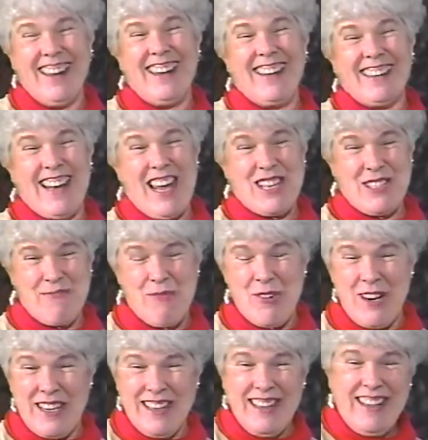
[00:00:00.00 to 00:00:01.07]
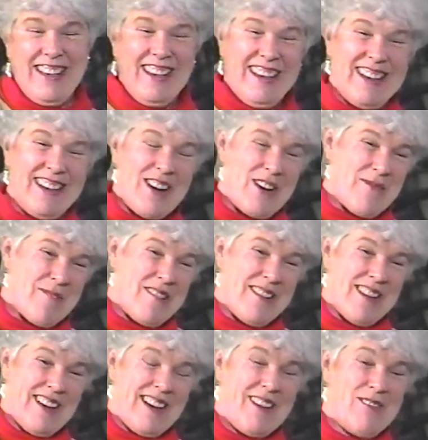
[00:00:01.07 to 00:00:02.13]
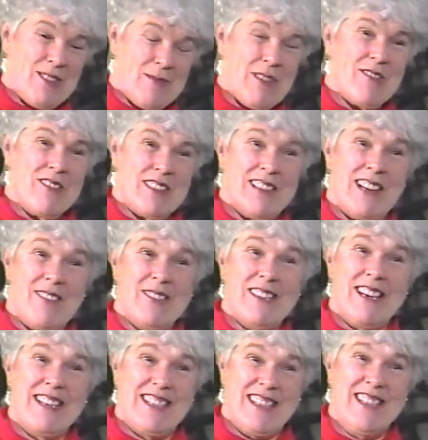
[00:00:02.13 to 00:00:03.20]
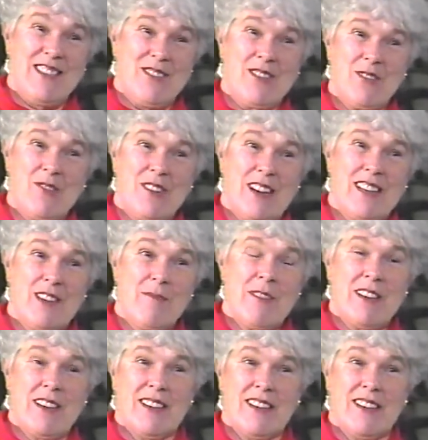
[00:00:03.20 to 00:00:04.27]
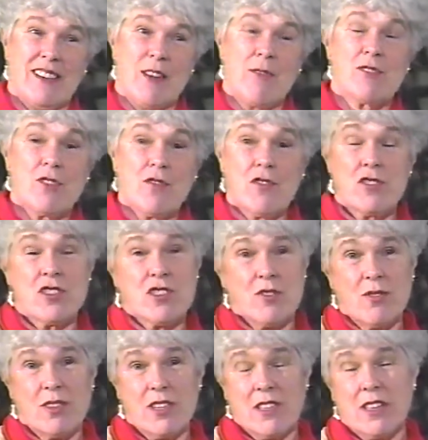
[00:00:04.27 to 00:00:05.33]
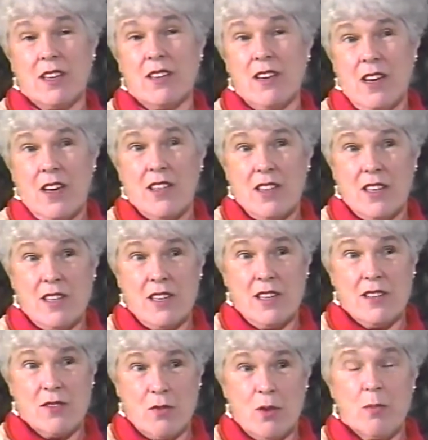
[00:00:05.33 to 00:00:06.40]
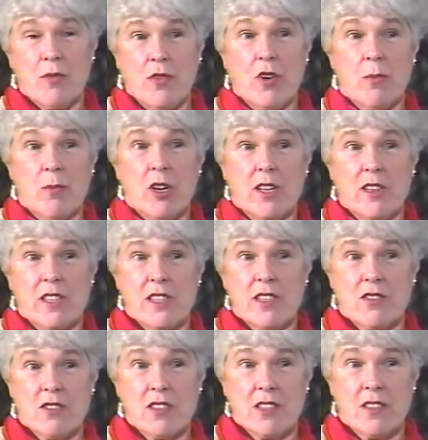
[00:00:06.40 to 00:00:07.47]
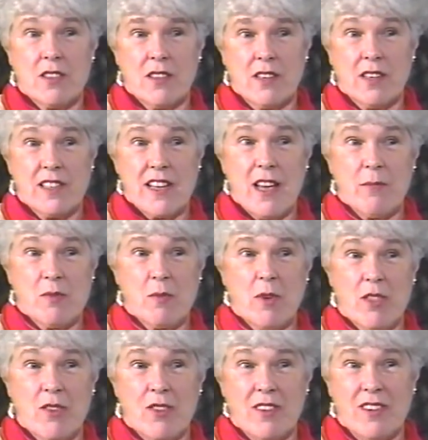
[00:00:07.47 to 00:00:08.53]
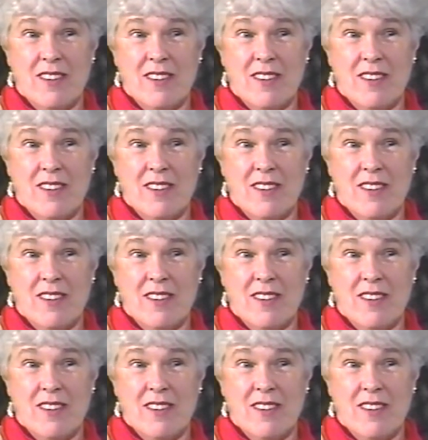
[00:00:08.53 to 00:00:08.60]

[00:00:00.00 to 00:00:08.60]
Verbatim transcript: Gladys Boyd in Ottawa, and I was with her until I was 19 years old. I was her first student that did the solo performer and the teacher's exams with her.